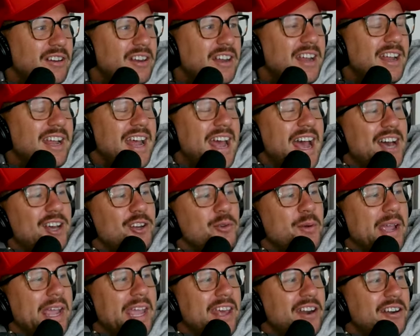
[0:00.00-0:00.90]
No. How
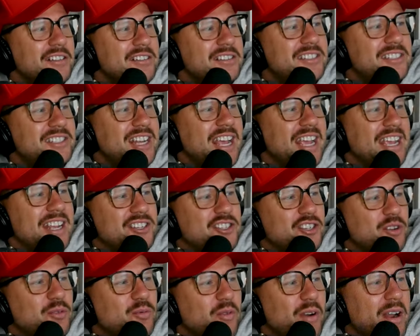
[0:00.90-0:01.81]
do I get on
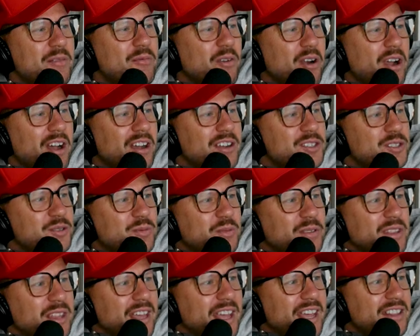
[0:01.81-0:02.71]
stage at Red Rocks
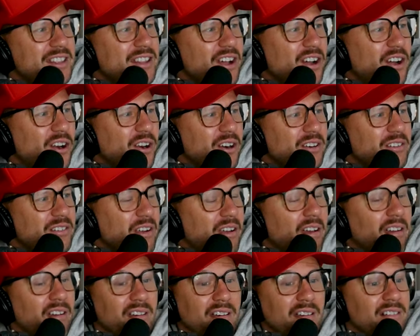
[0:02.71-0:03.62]
with The Head and the Heart?
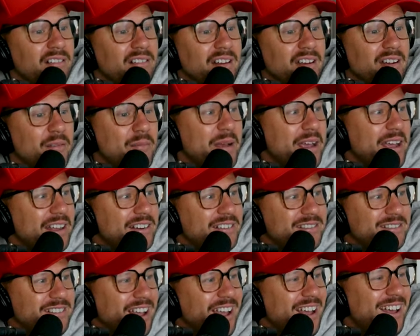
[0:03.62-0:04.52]
Yeah. Uh, I don't know, man.